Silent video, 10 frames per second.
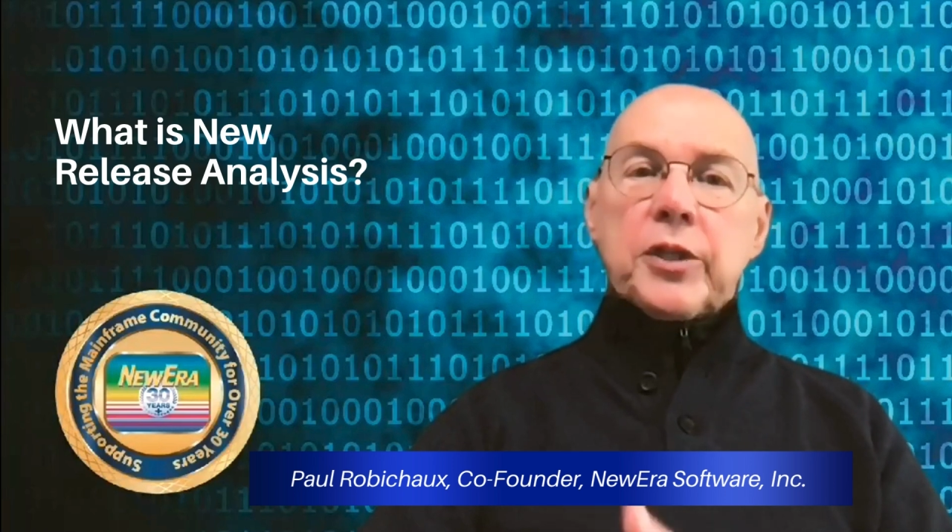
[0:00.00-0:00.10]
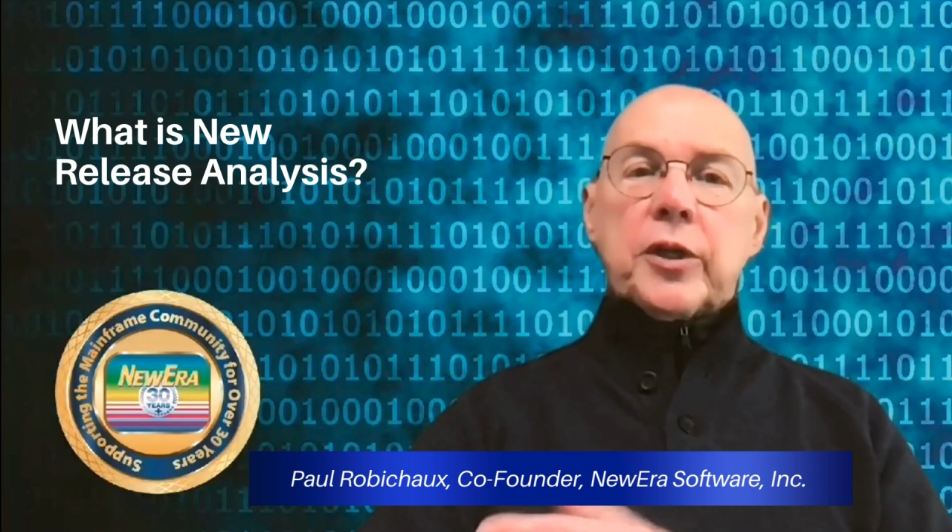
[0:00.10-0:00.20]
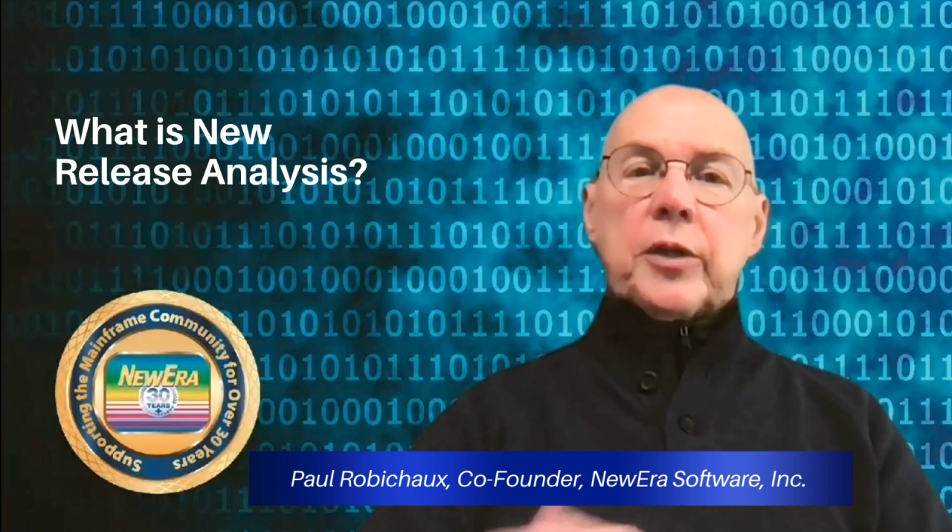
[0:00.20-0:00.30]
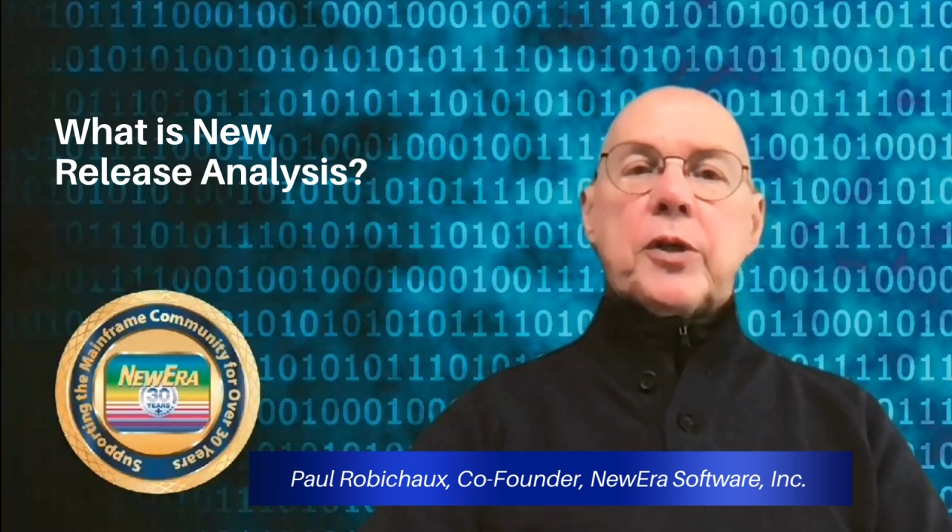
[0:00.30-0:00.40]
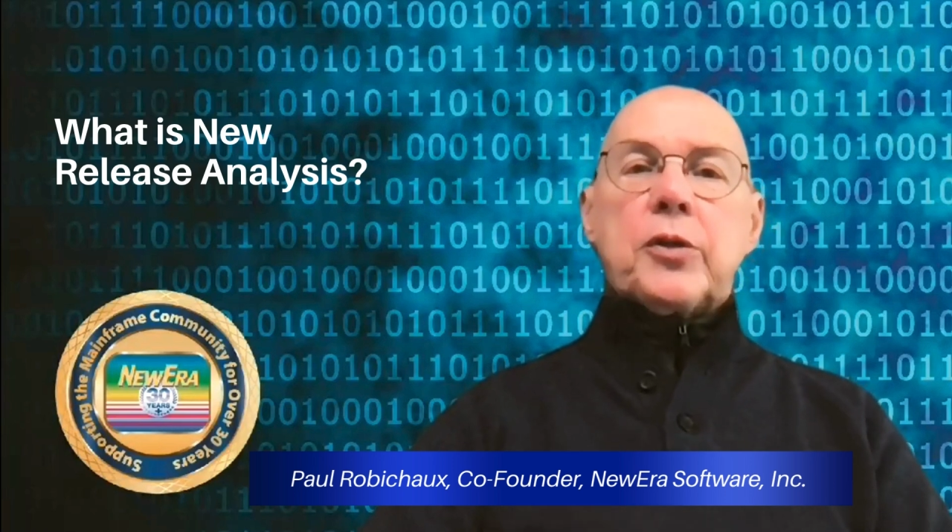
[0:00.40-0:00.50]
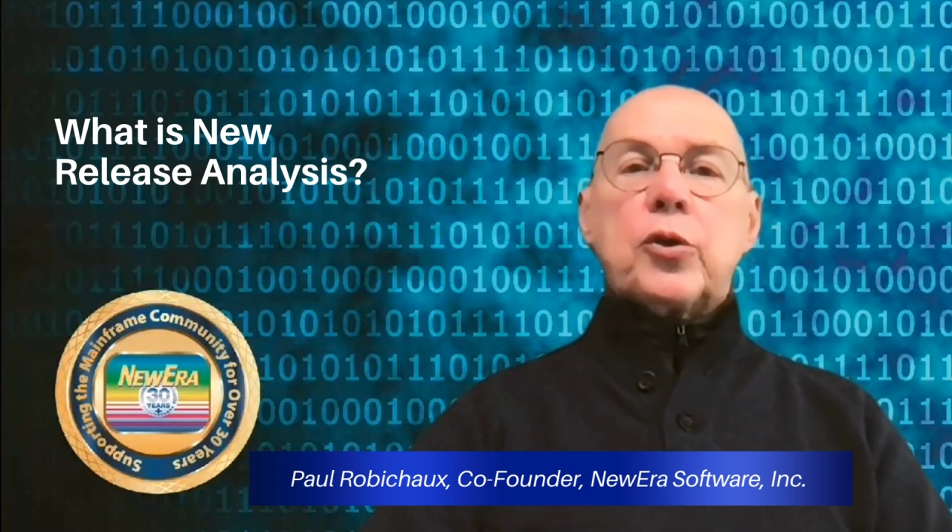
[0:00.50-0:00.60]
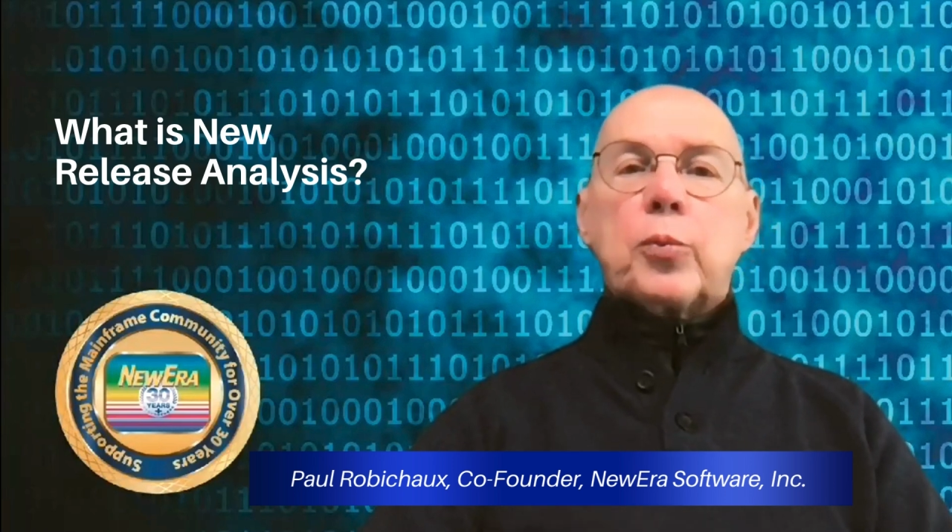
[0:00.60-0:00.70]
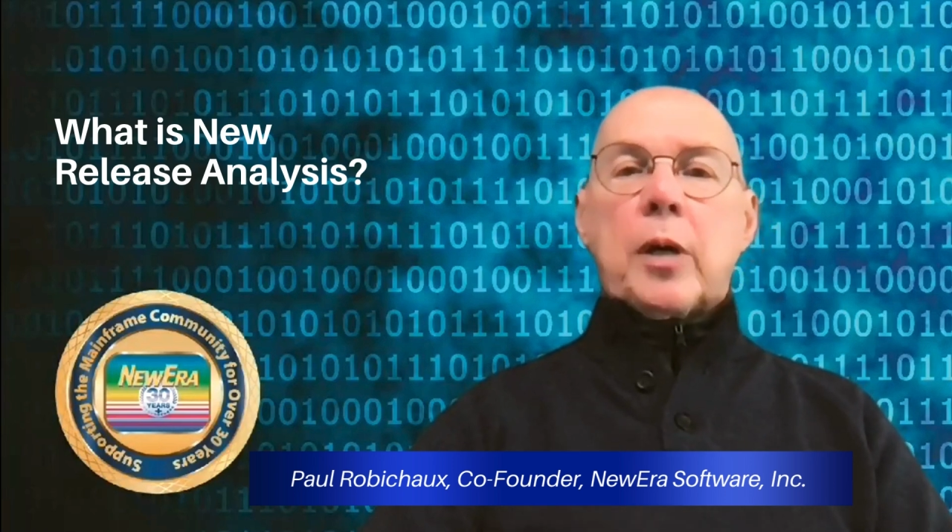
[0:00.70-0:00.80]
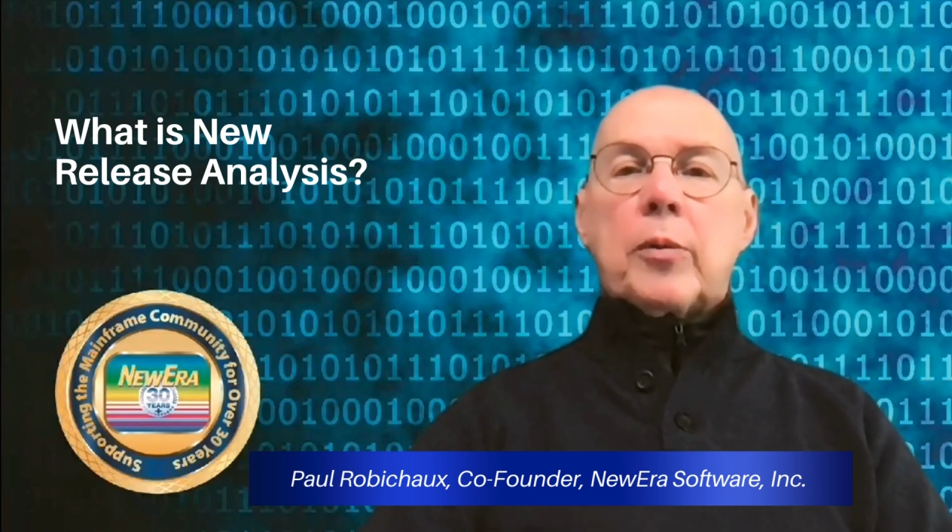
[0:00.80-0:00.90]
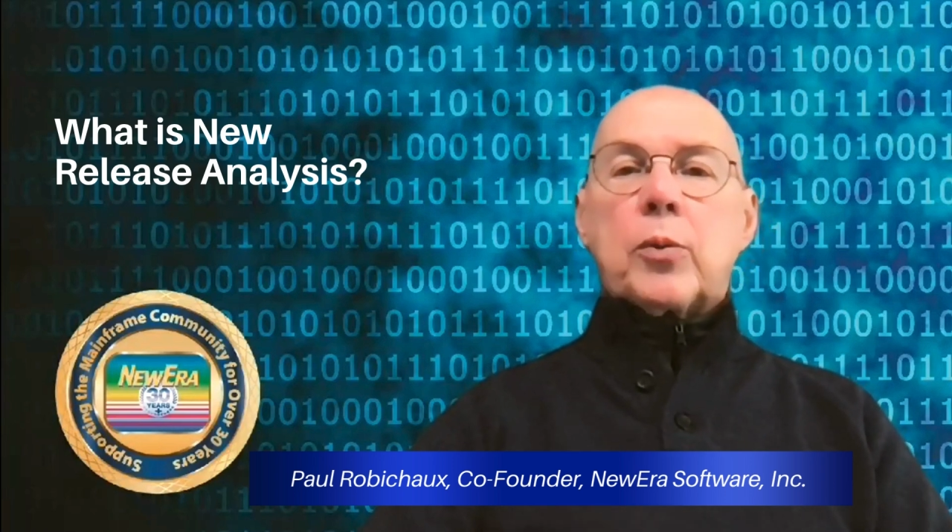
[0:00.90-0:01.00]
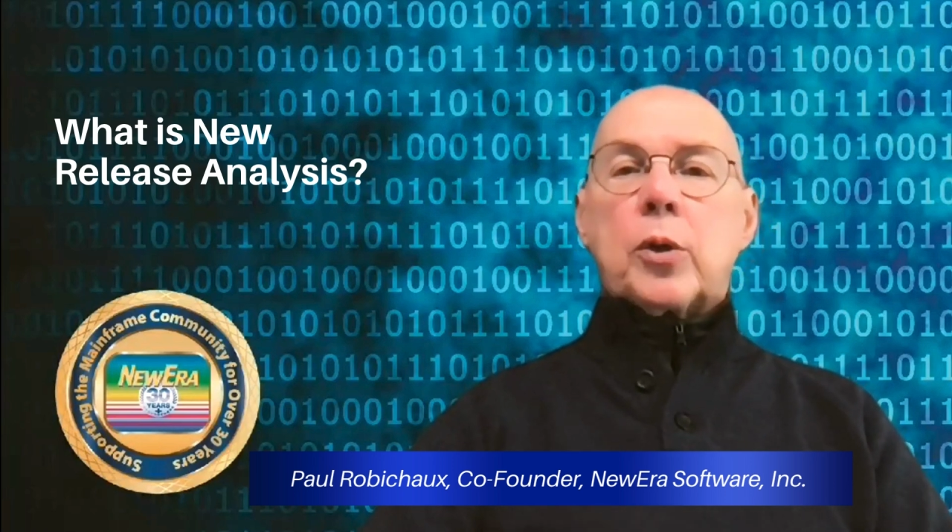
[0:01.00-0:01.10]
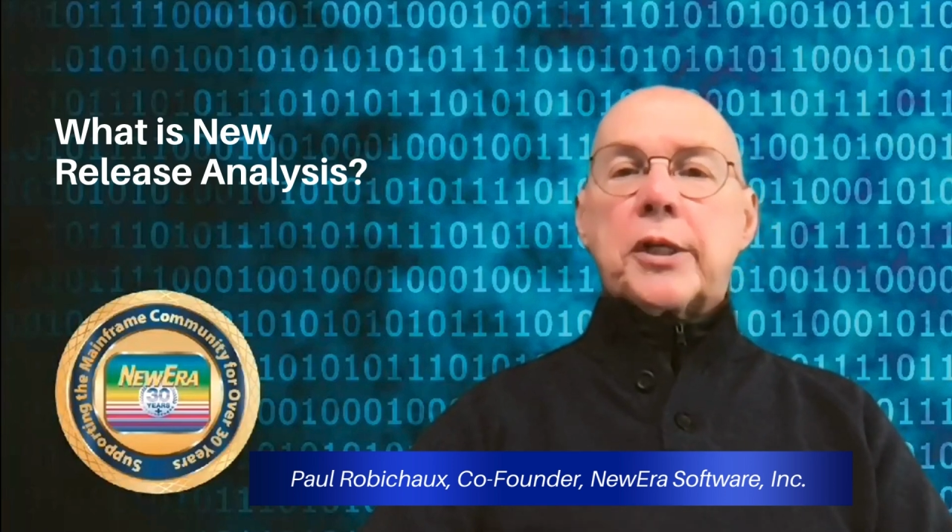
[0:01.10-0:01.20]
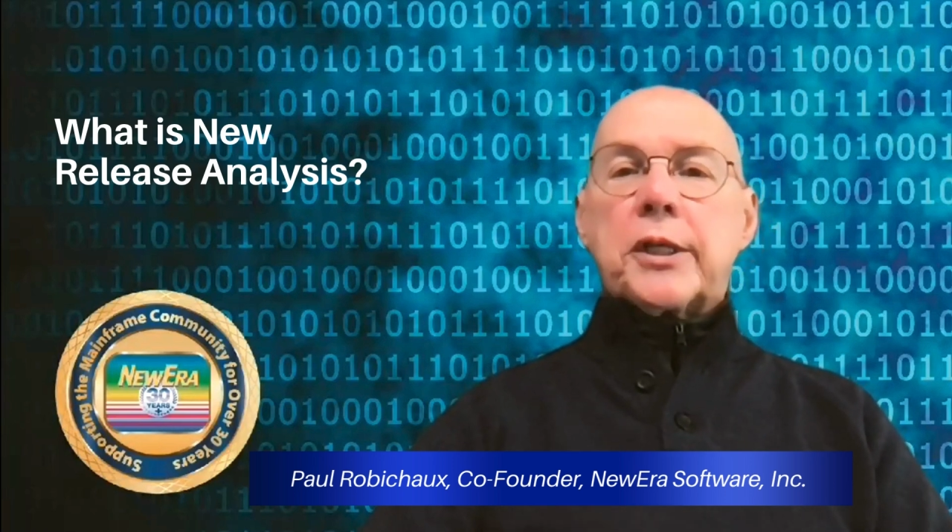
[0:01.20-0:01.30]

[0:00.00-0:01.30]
something you'll probably want to